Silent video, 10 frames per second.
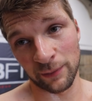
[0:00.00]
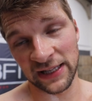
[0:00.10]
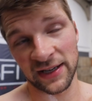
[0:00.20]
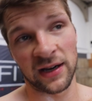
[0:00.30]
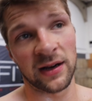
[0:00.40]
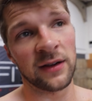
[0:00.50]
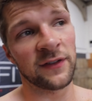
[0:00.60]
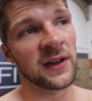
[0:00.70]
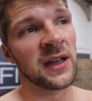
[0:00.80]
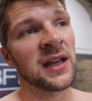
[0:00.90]
or a minute and a
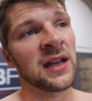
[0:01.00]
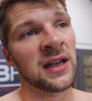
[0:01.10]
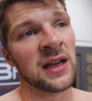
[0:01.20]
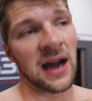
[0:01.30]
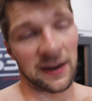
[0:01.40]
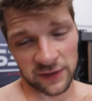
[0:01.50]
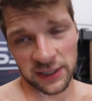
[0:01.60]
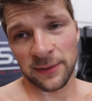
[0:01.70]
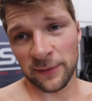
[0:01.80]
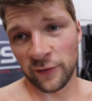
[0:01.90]
half. I've
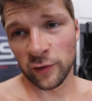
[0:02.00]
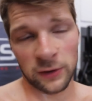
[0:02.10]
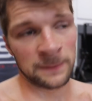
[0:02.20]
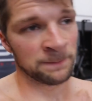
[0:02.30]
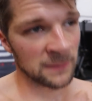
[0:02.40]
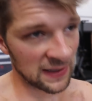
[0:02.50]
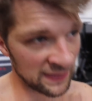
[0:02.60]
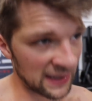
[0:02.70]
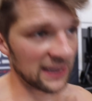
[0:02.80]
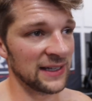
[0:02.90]
done that before
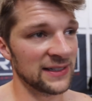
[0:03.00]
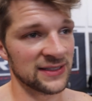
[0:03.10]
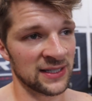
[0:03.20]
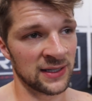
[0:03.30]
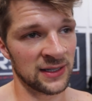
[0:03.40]
and that is